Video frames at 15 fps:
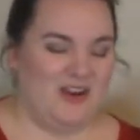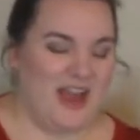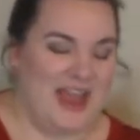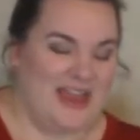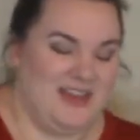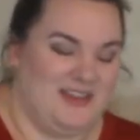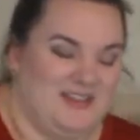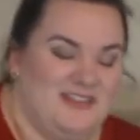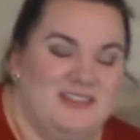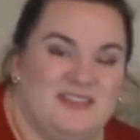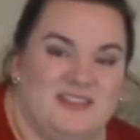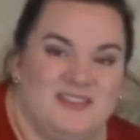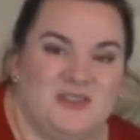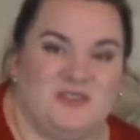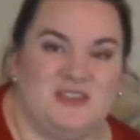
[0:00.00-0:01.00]
All right.
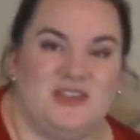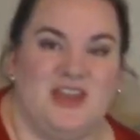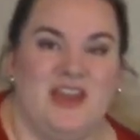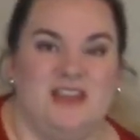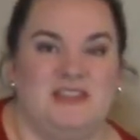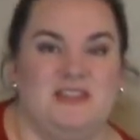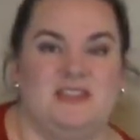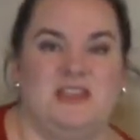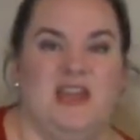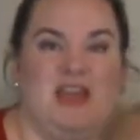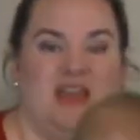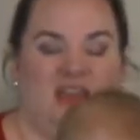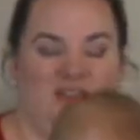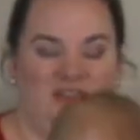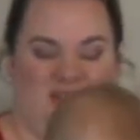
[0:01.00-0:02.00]
So today is the
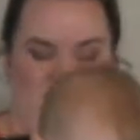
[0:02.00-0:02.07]
day.